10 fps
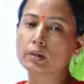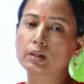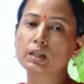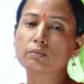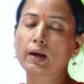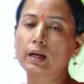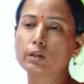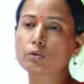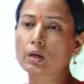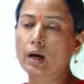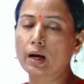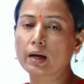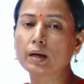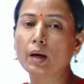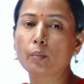these values
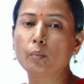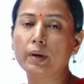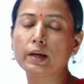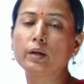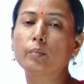are main